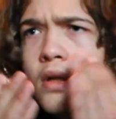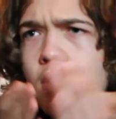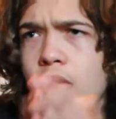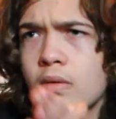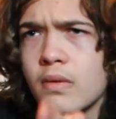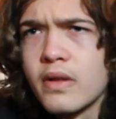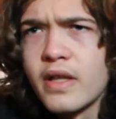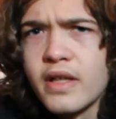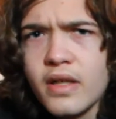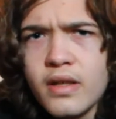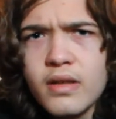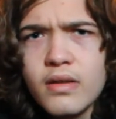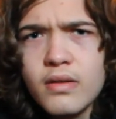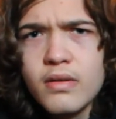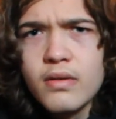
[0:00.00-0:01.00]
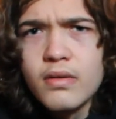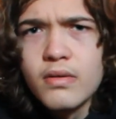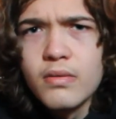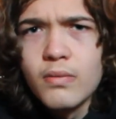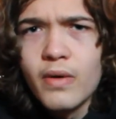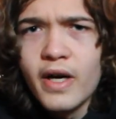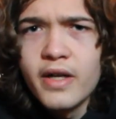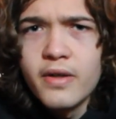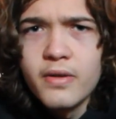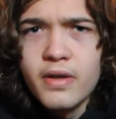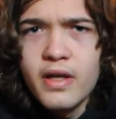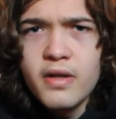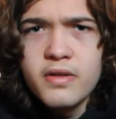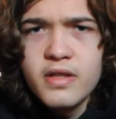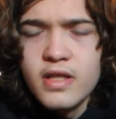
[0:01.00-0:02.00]
well, like, why do your
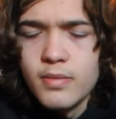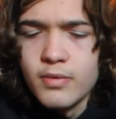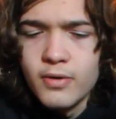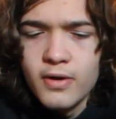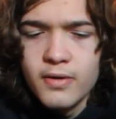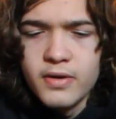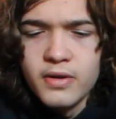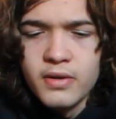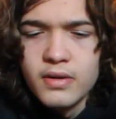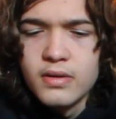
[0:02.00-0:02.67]
nails keep growing?